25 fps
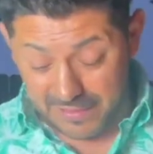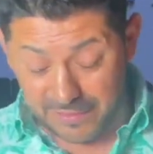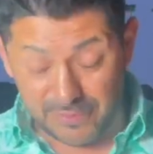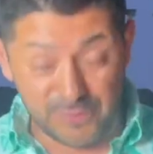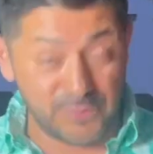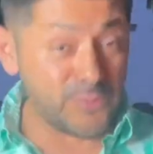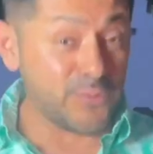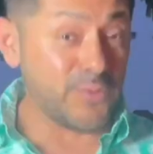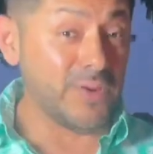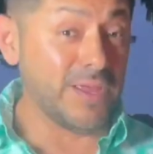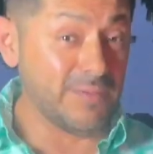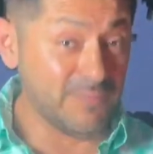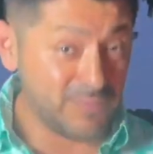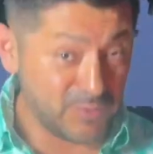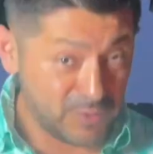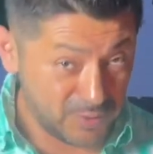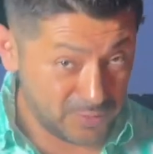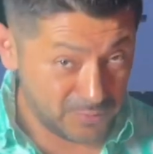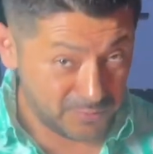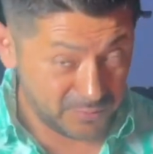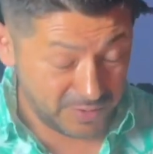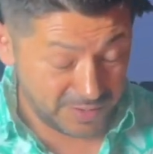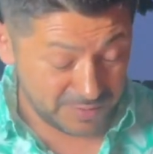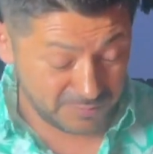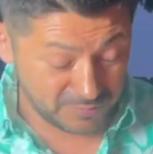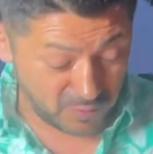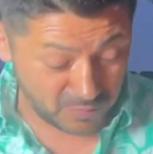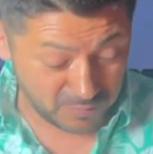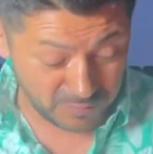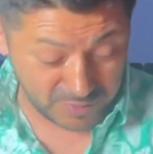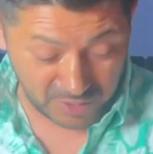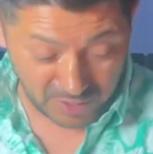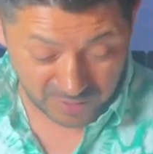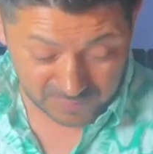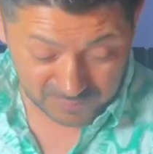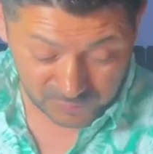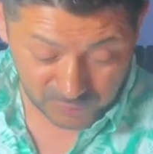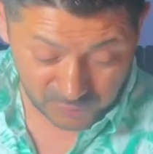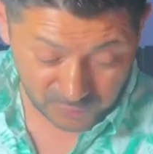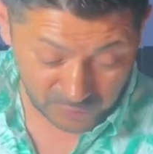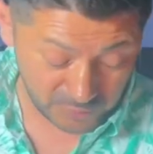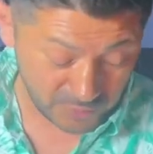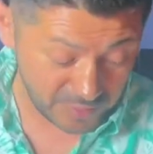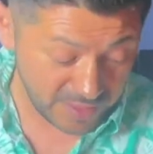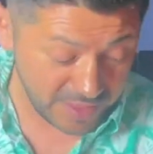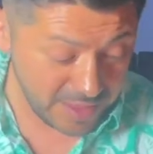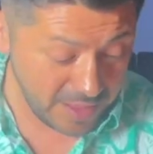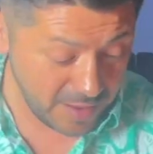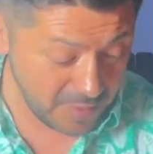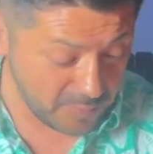dream to become
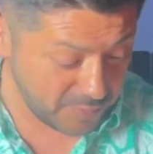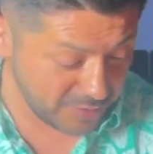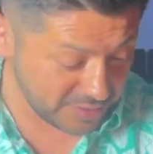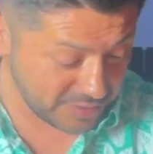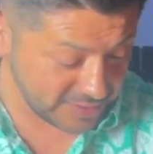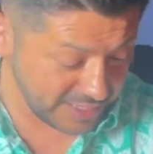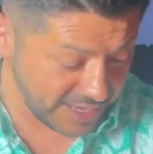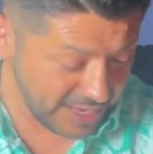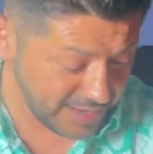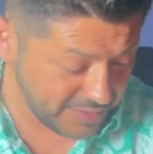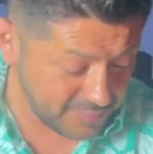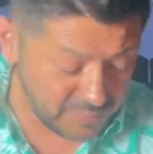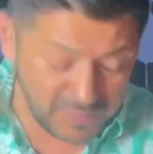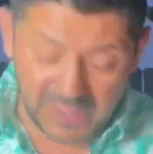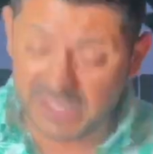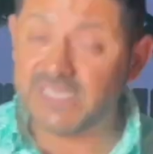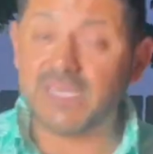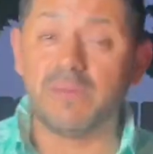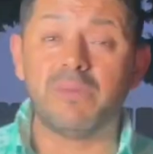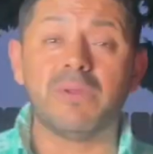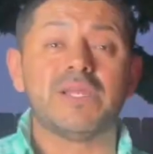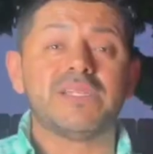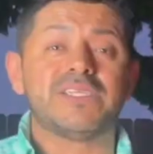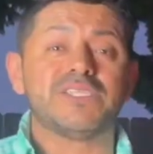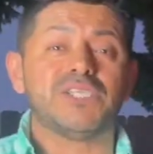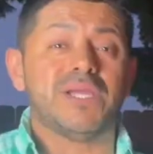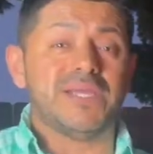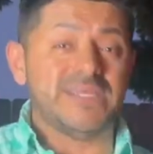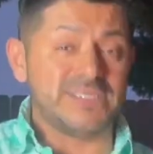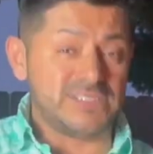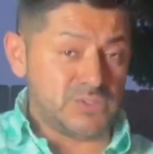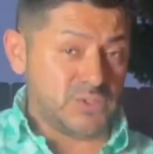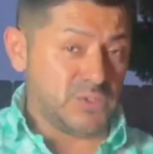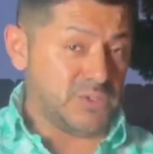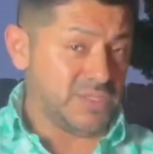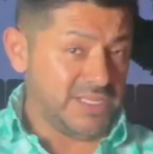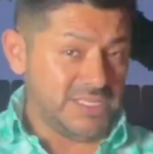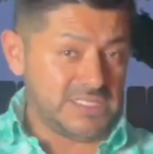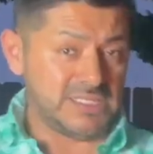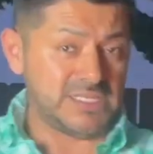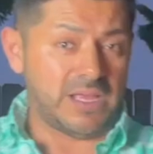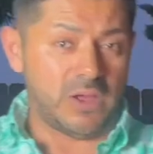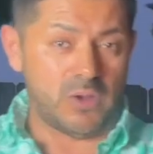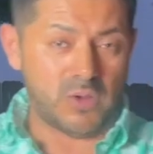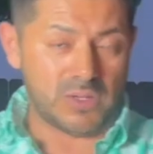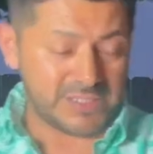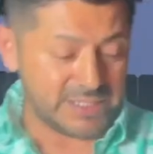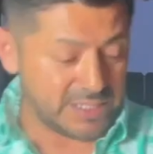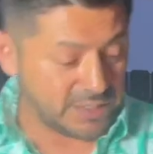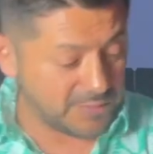true. But hey, let's give it a chance to this
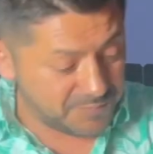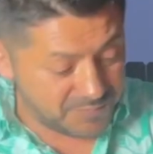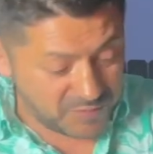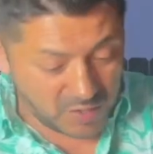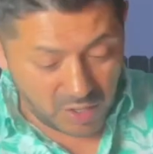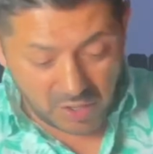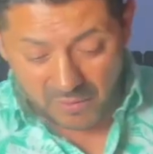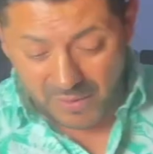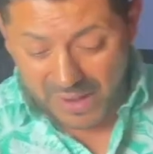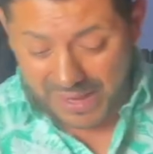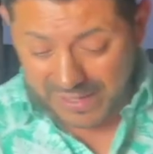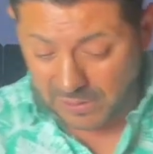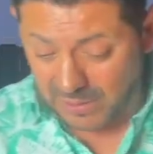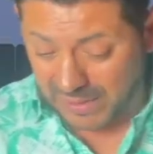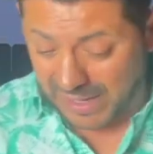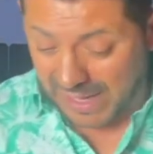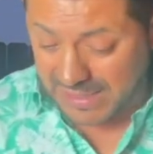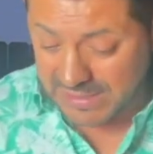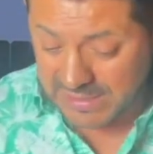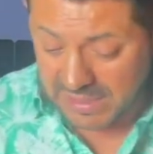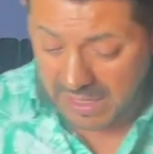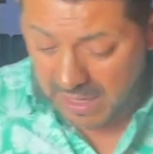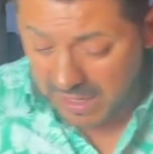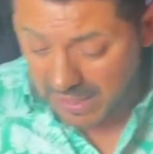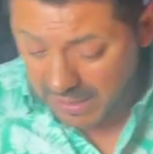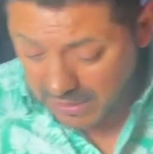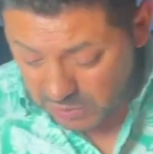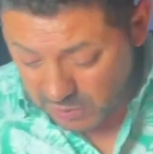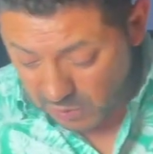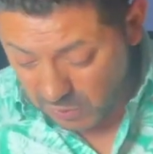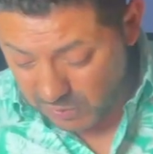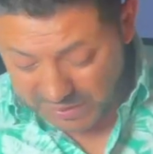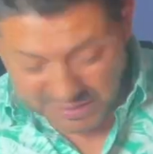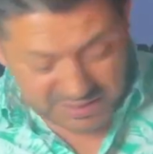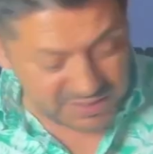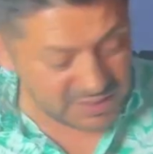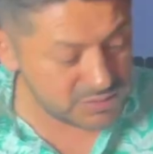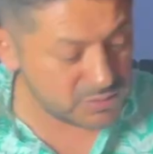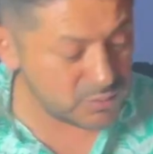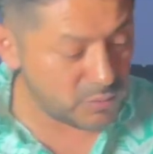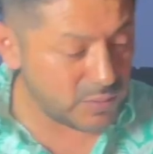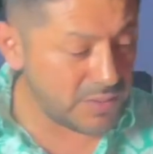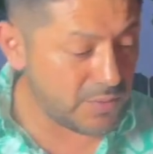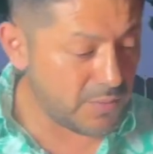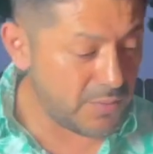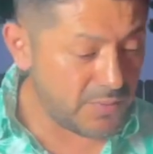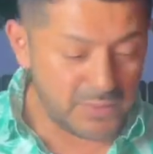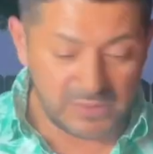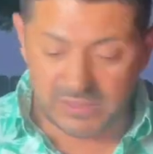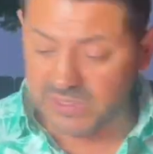cocktail. All right, you guys. So this is one
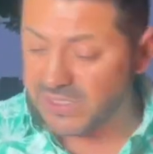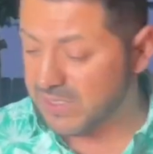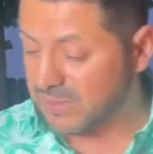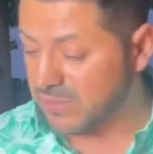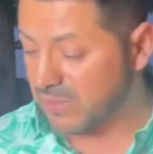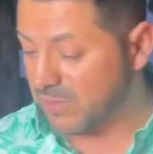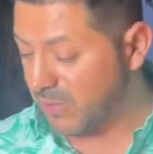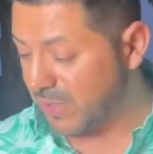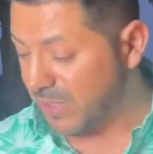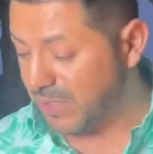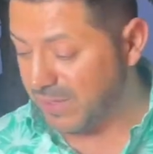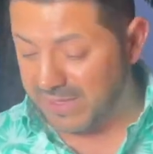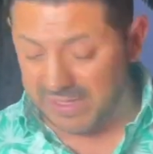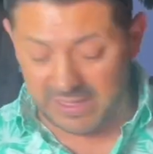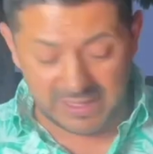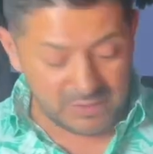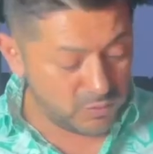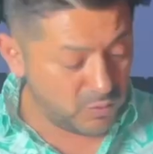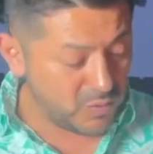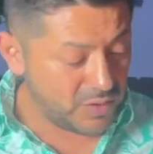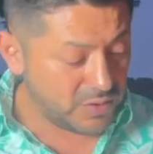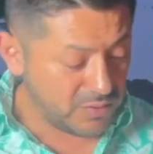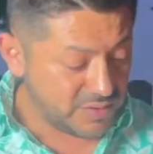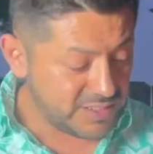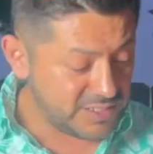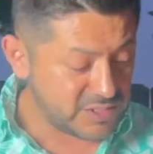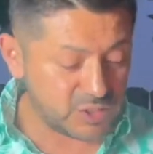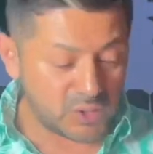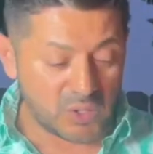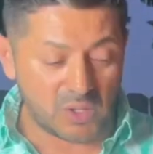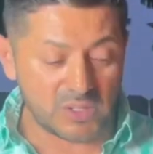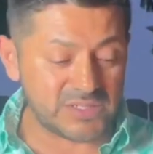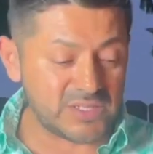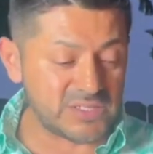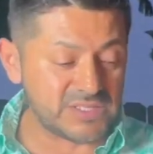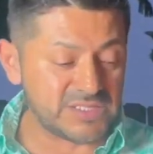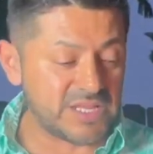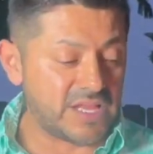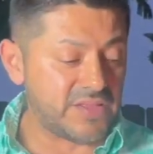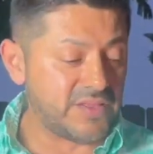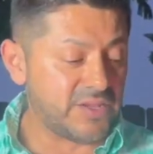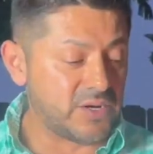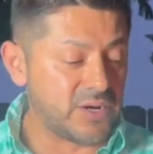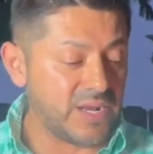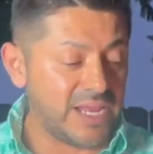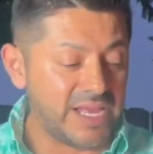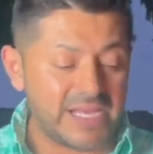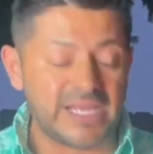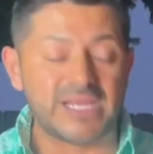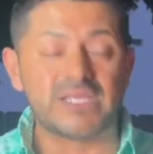of those ingredients, one of these cocktails that are
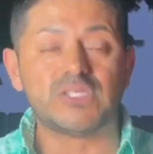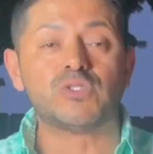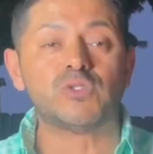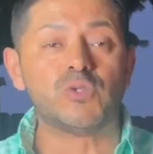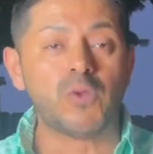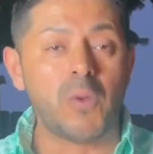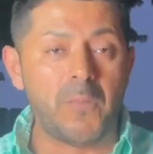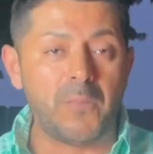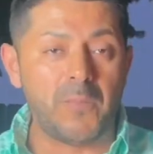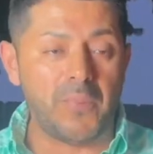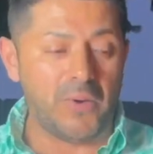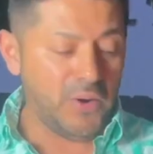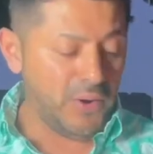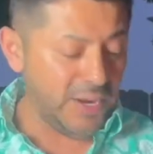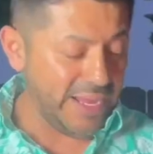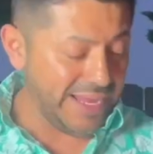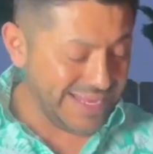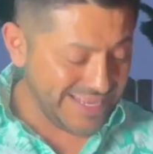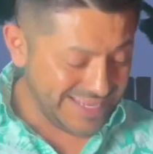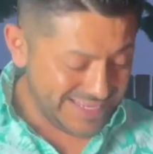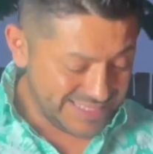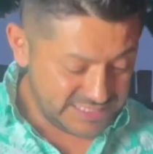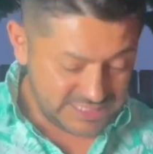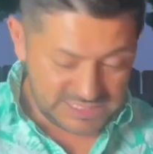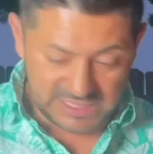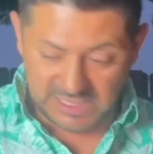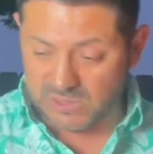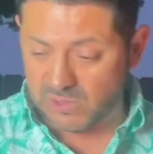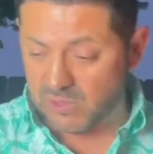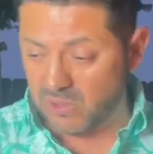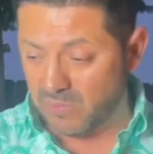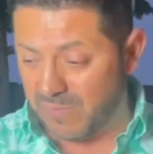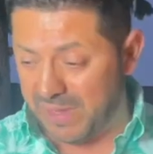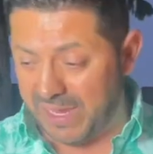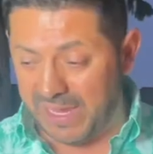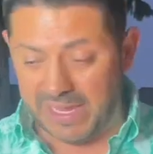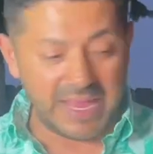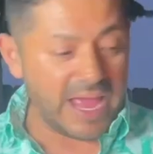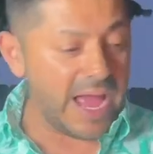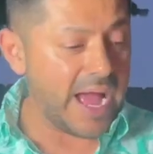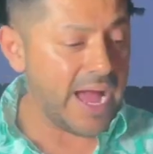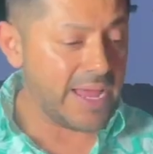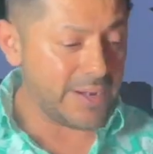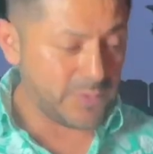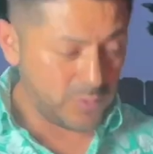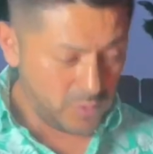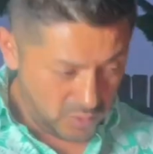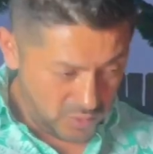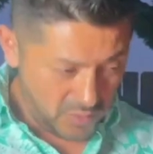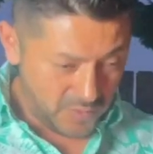like a super easy to make
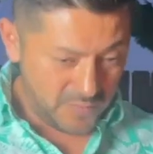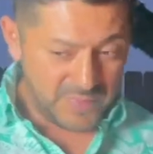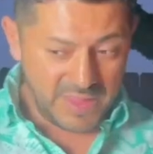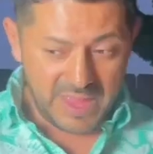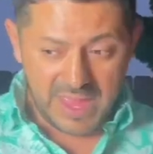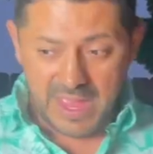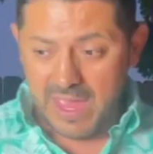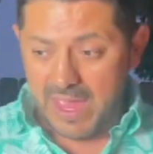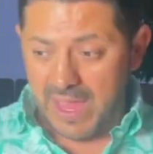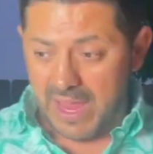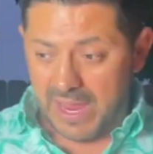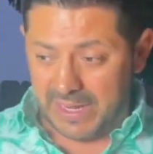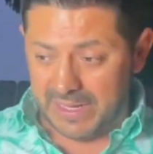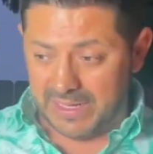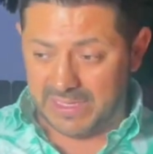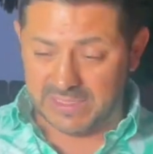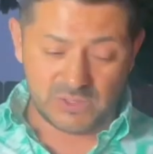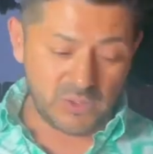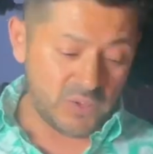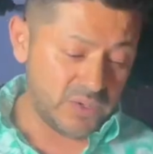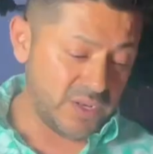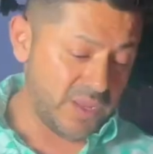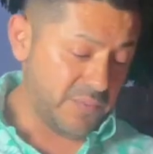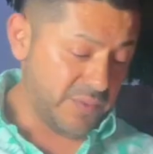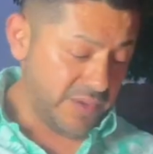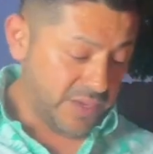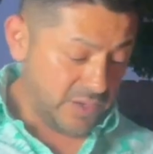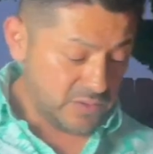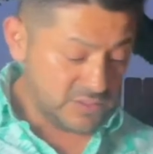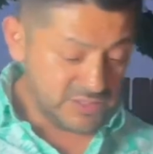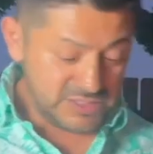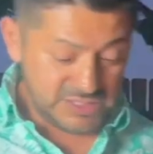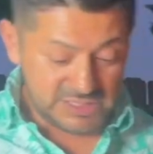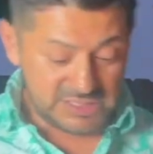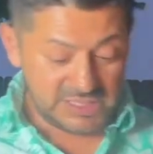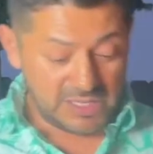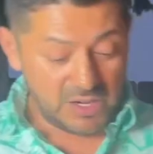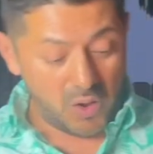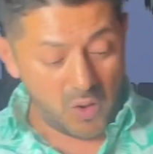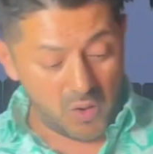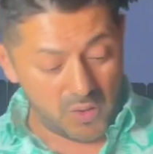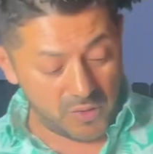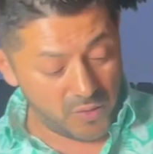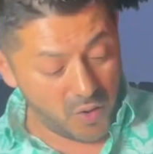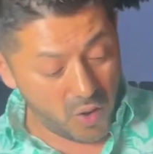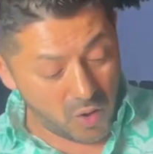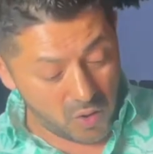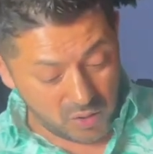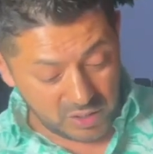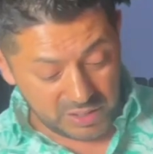at home, and it's going to be consistent on
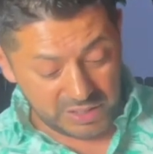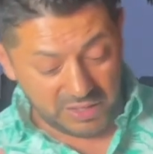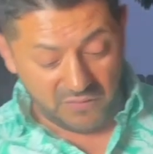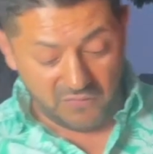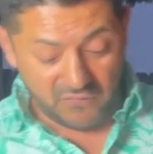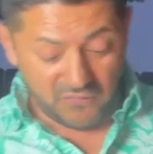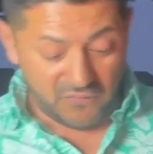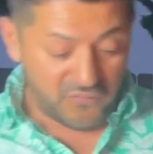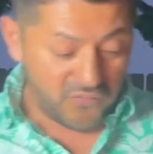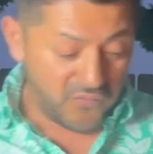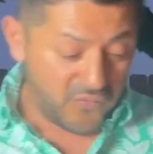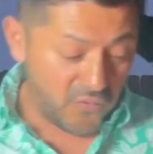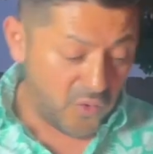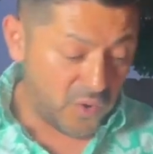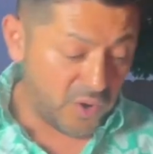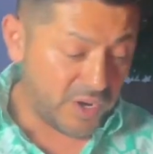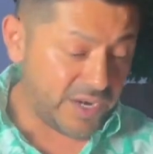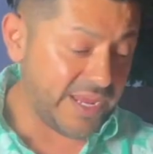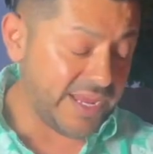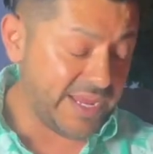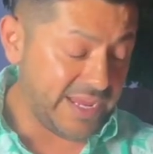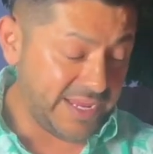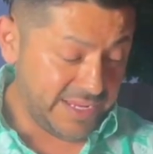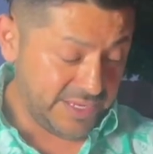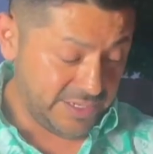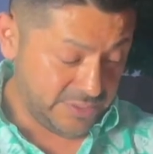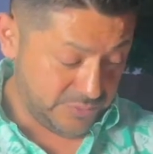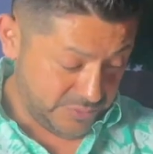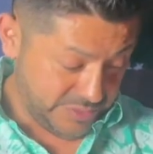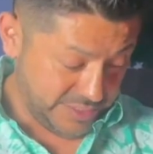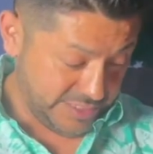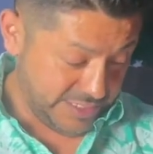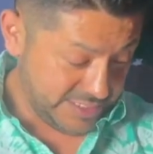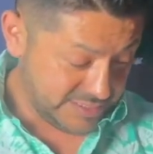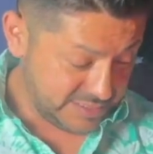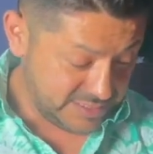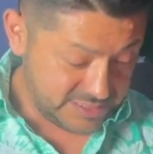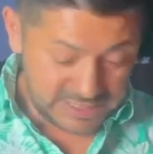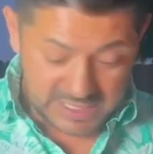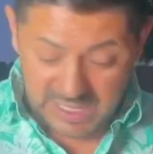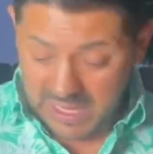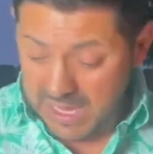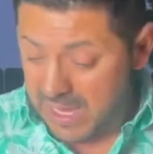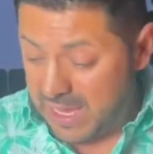only 4 ingredients.